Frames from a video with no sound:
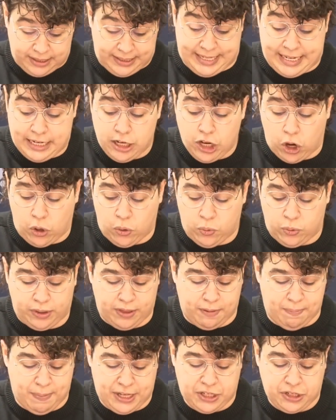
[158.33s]
decode
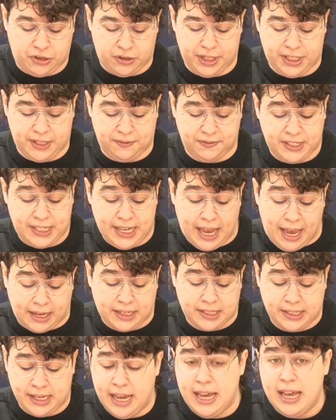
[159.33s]
the mysteries of
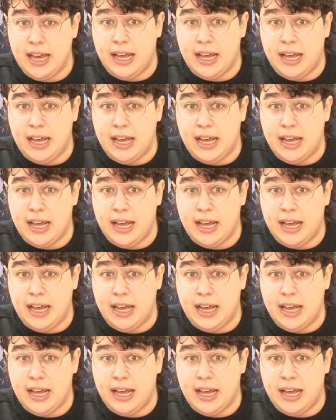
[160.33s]
sex